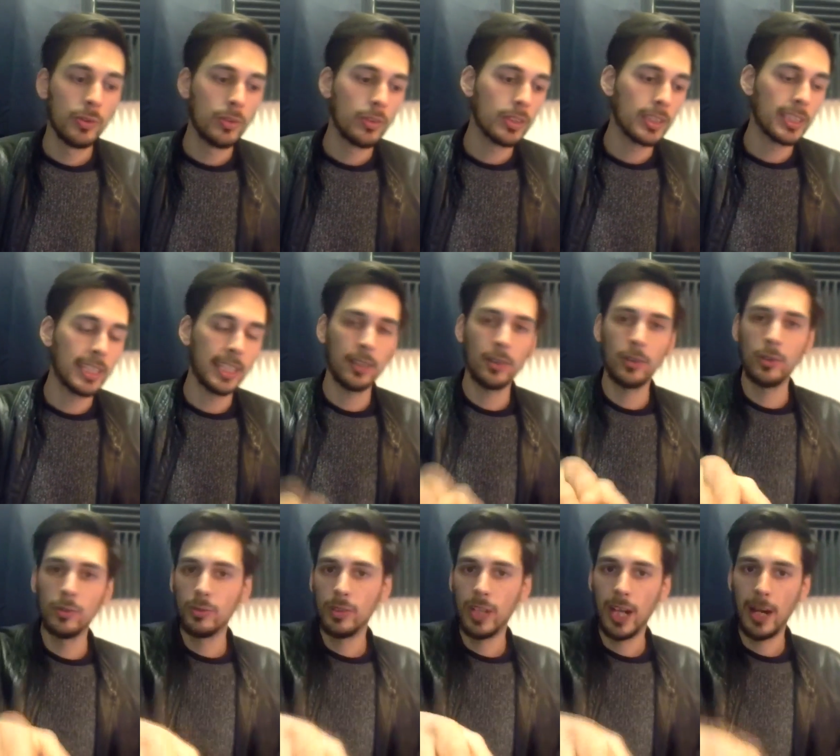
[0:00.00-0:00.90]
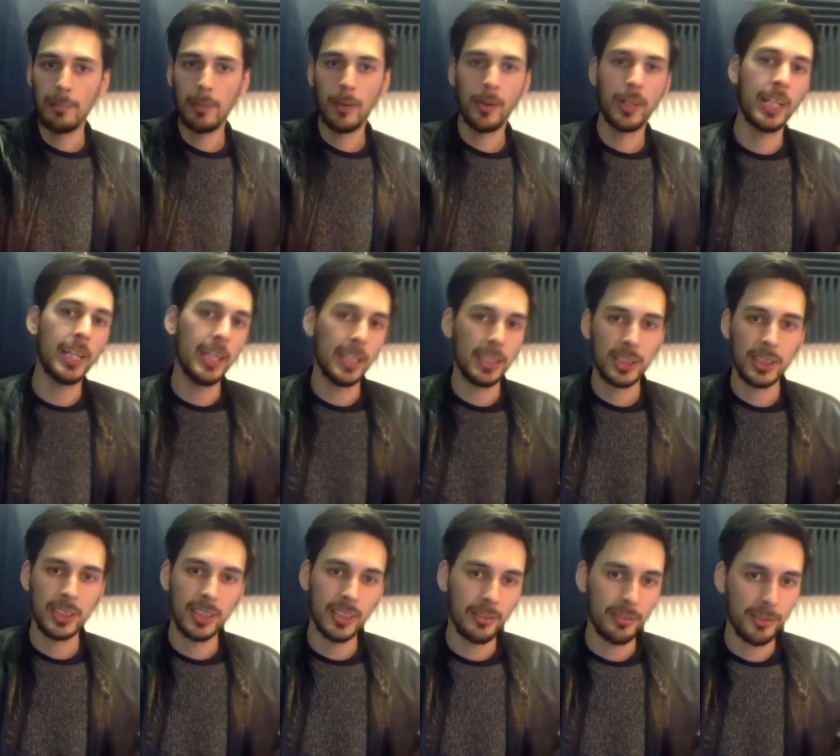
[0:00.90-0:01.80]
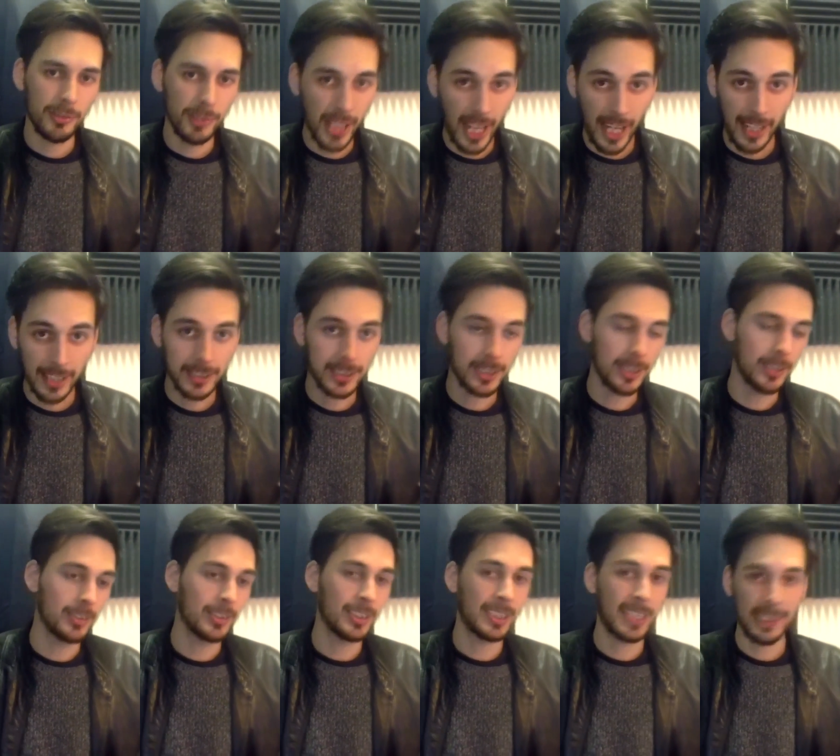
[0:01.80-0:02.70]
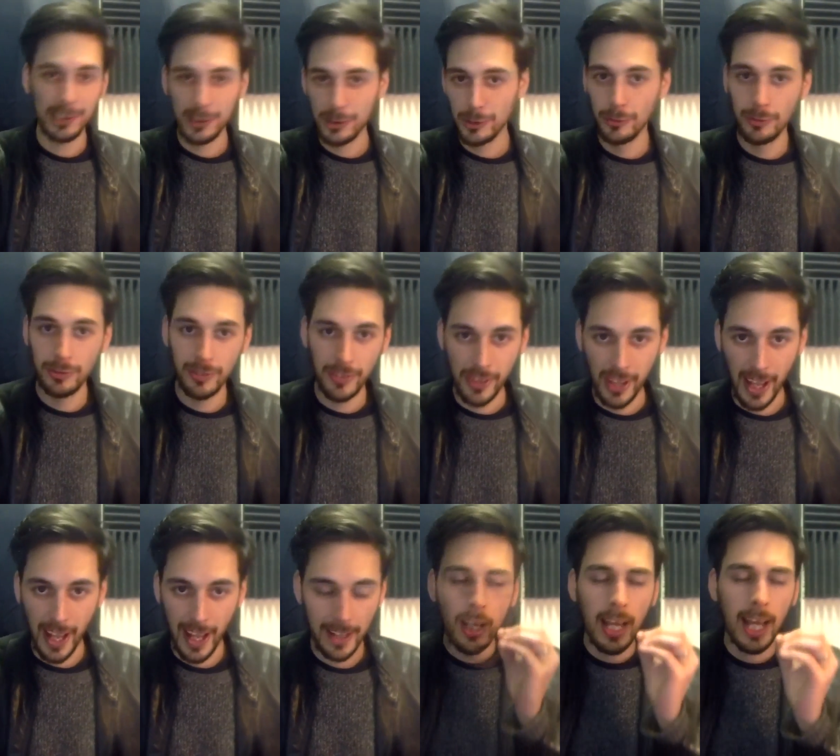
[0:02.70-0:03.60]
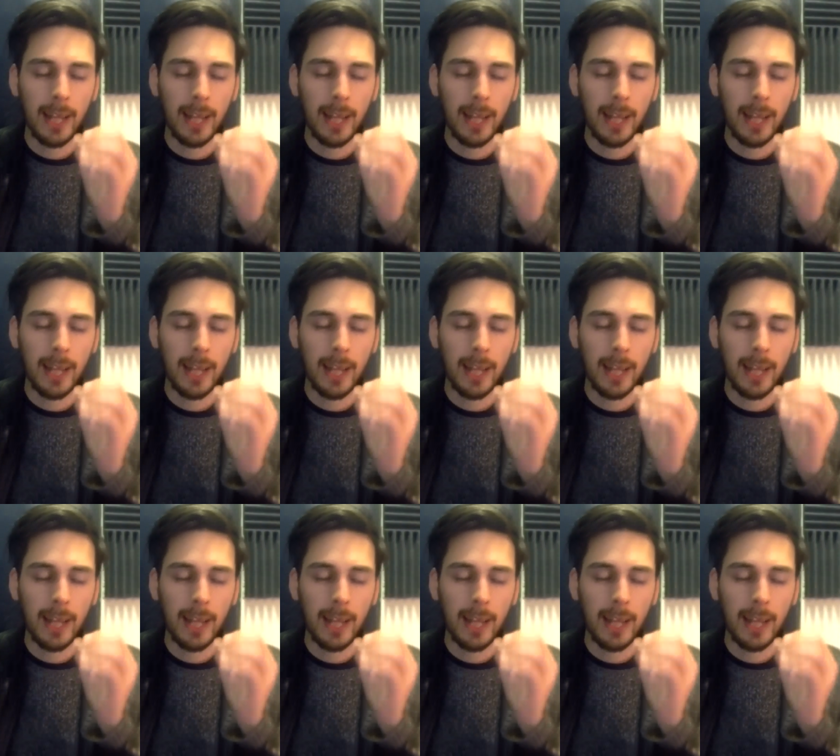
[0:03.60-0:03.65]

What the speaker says: single up on here in a few days, so stay tuned for that.